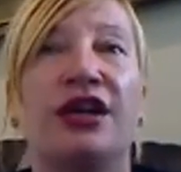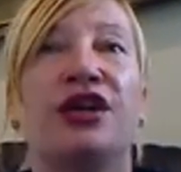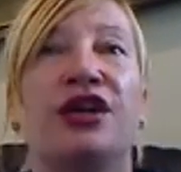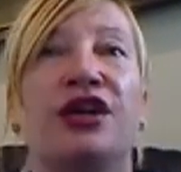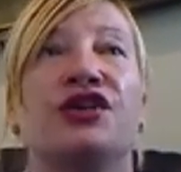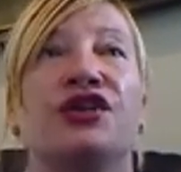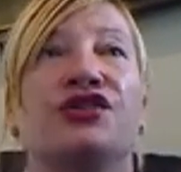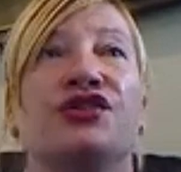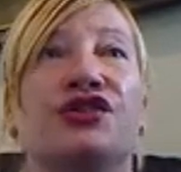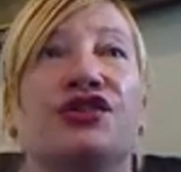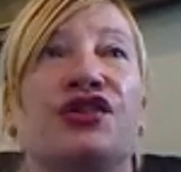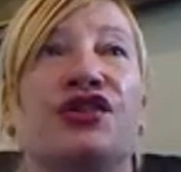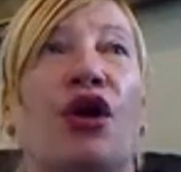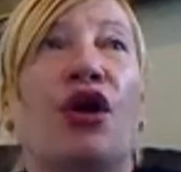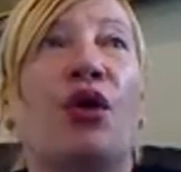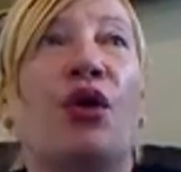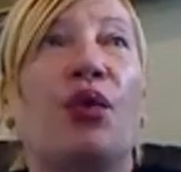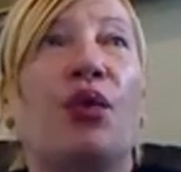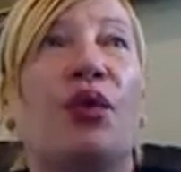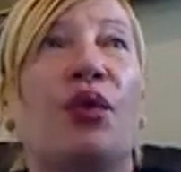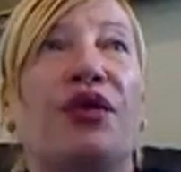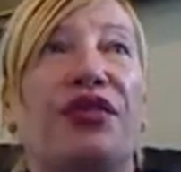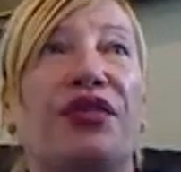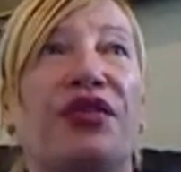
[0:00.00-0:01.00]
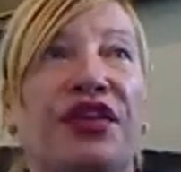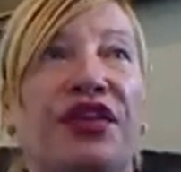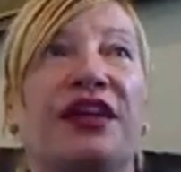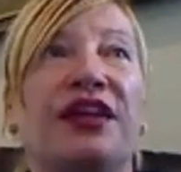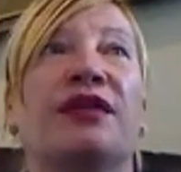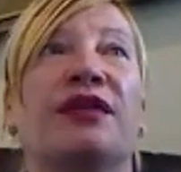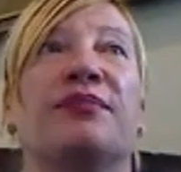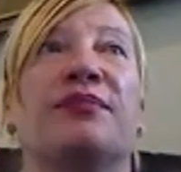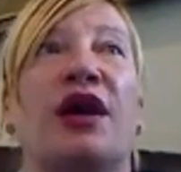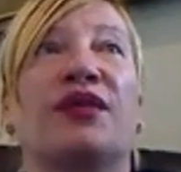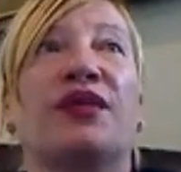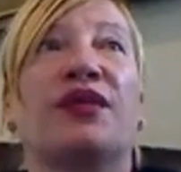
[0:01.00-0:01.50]
So think
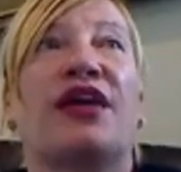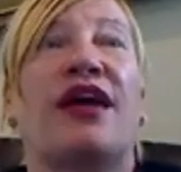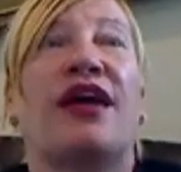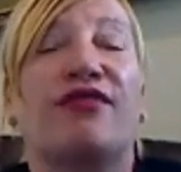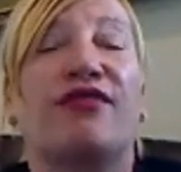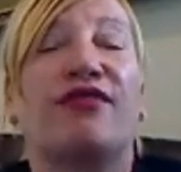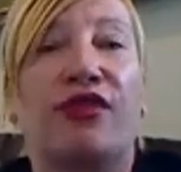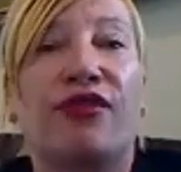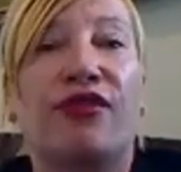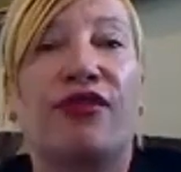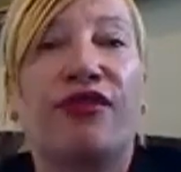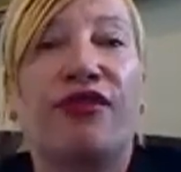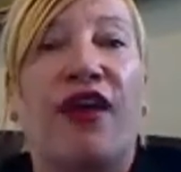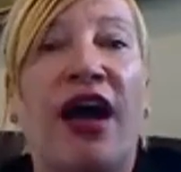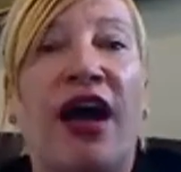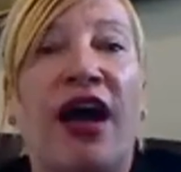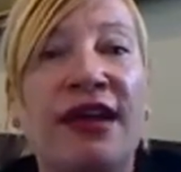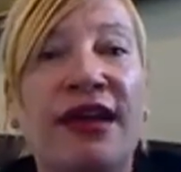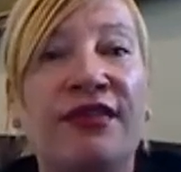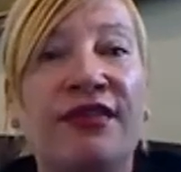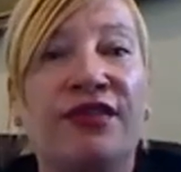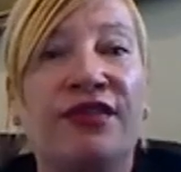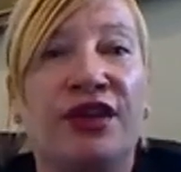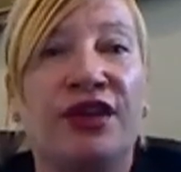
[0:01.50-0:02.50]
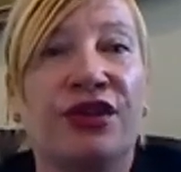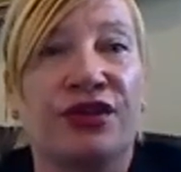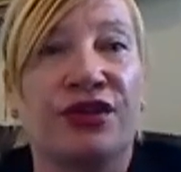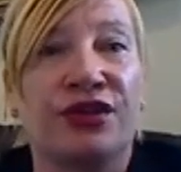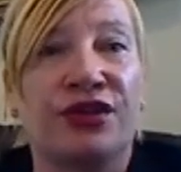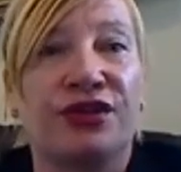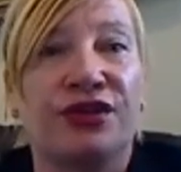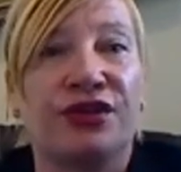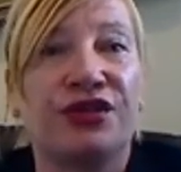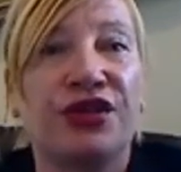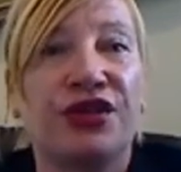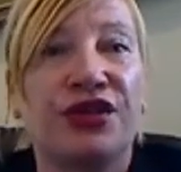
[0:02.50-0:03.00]
about that. For 5
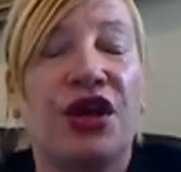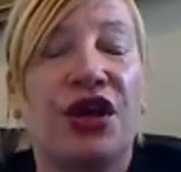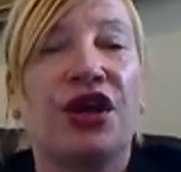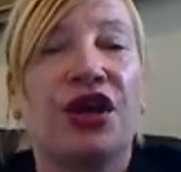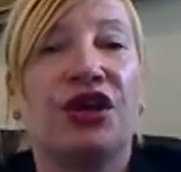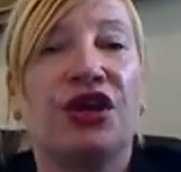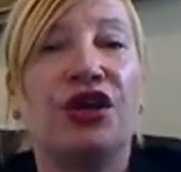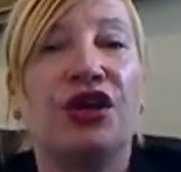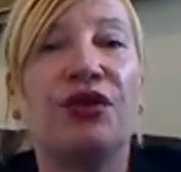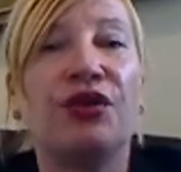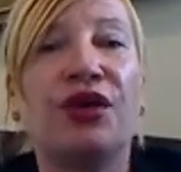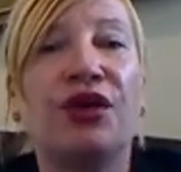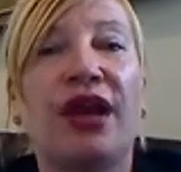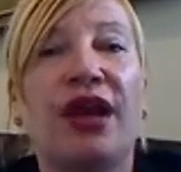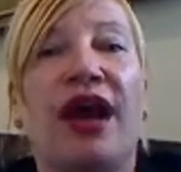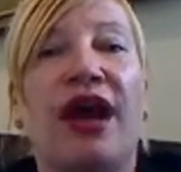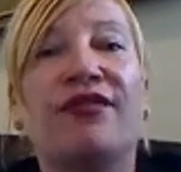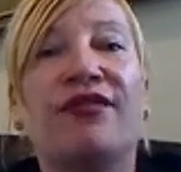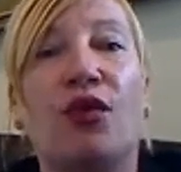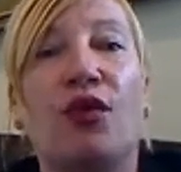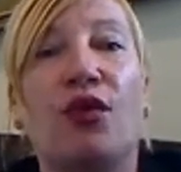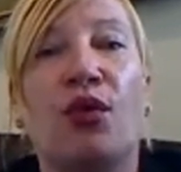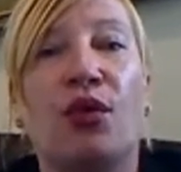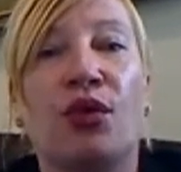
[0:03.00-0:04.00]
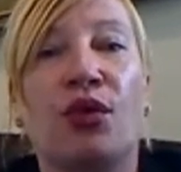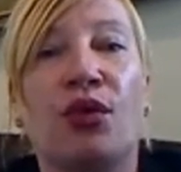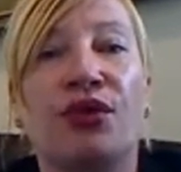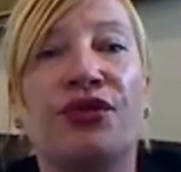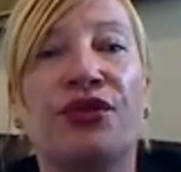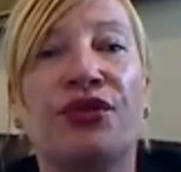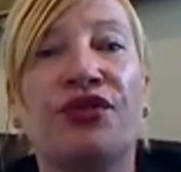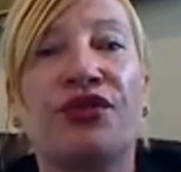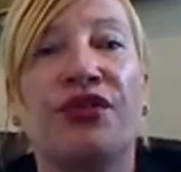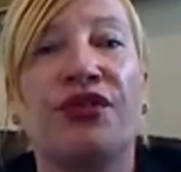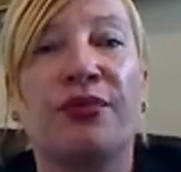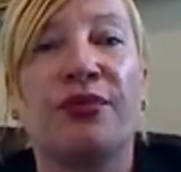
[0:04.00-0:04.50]
years, you could have
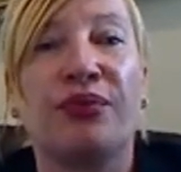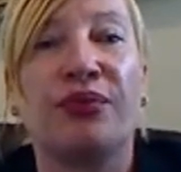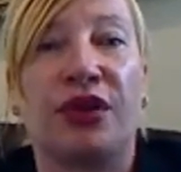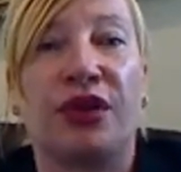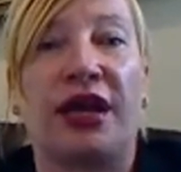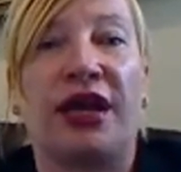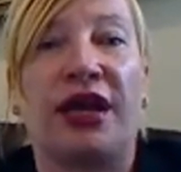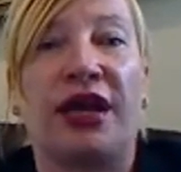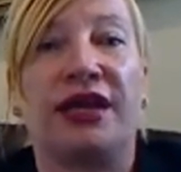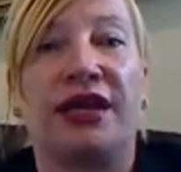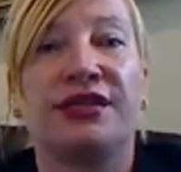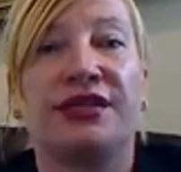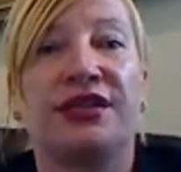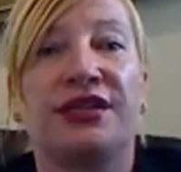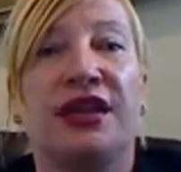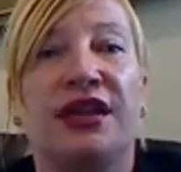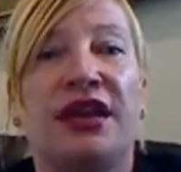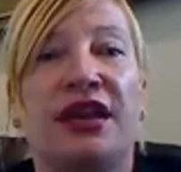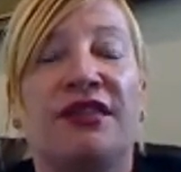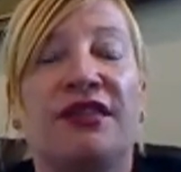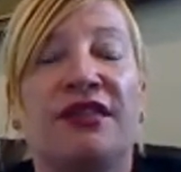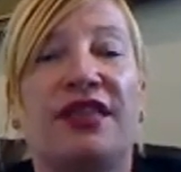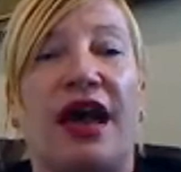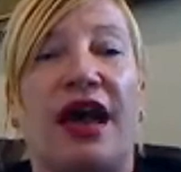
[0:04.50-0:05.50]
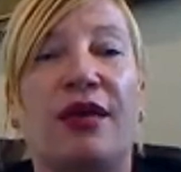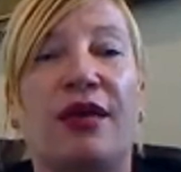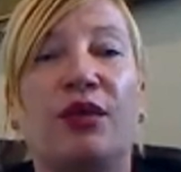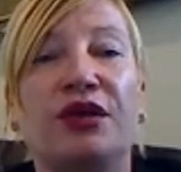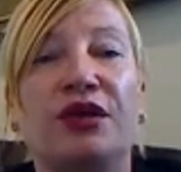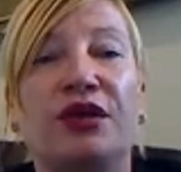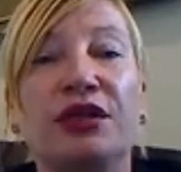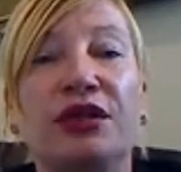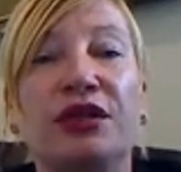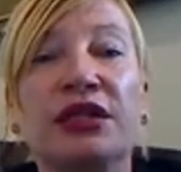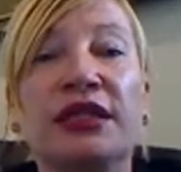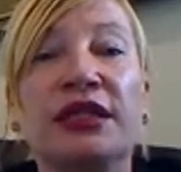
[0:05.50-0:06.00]
orders in place that would
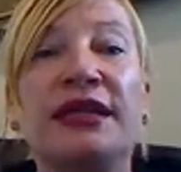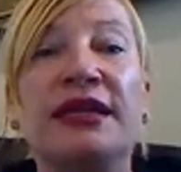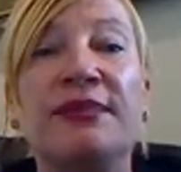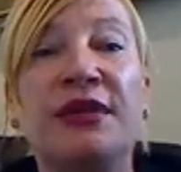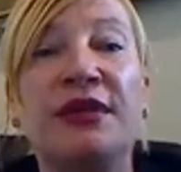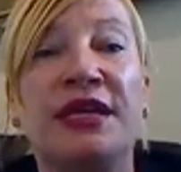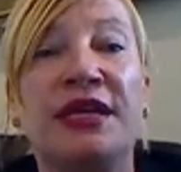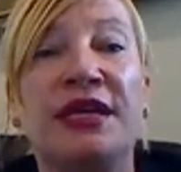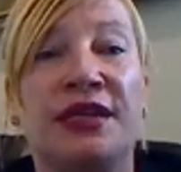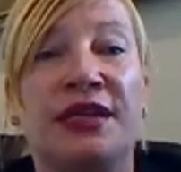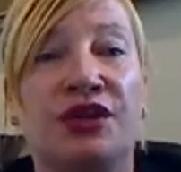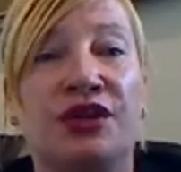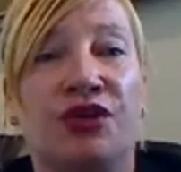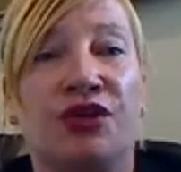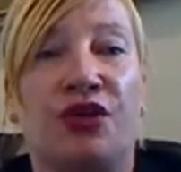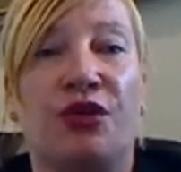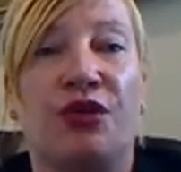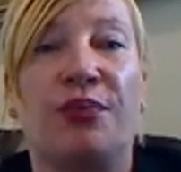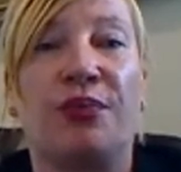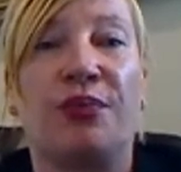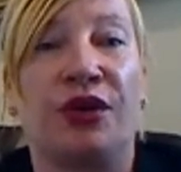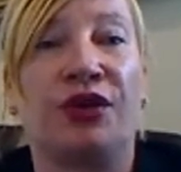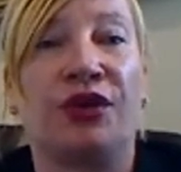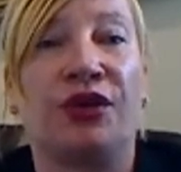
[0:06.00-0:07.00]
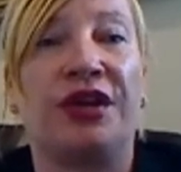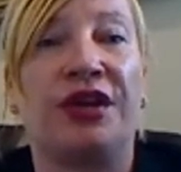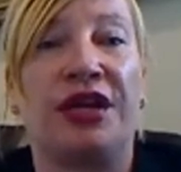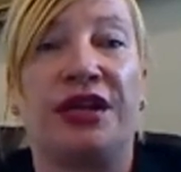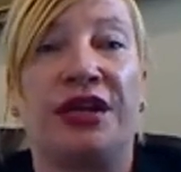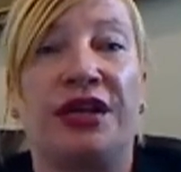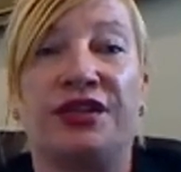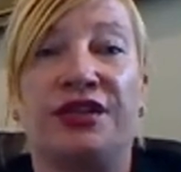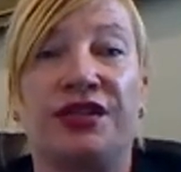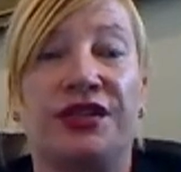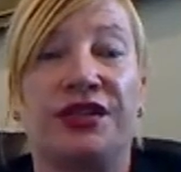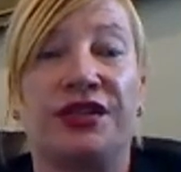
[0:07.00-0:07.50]
limit your ability
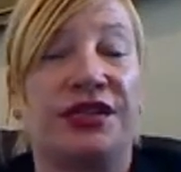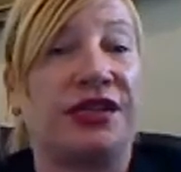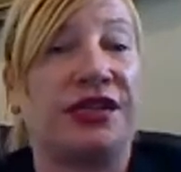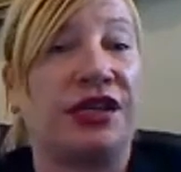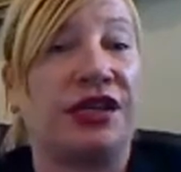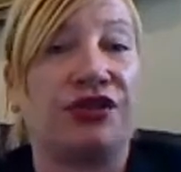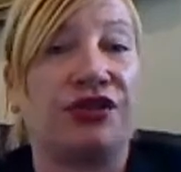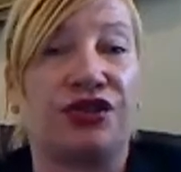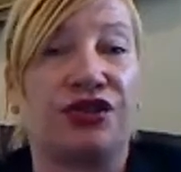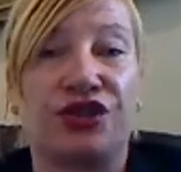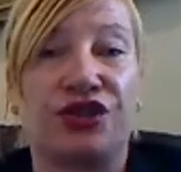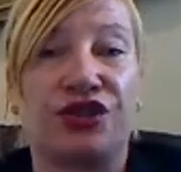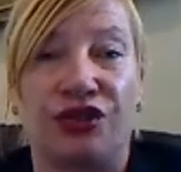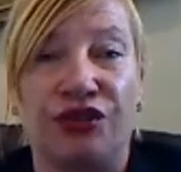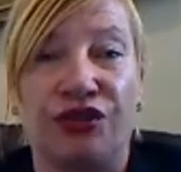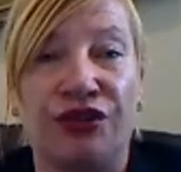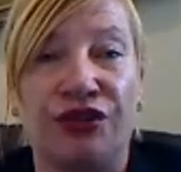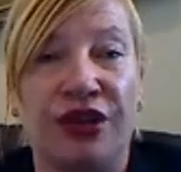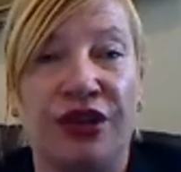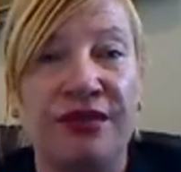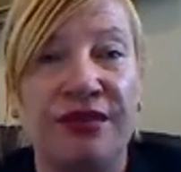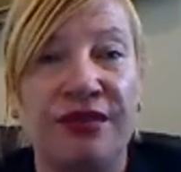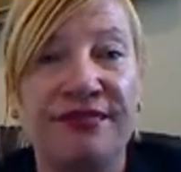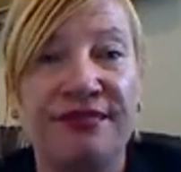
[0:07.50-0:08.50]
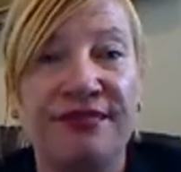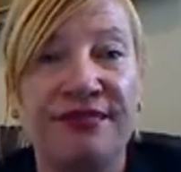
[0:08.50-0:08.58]
to see your children.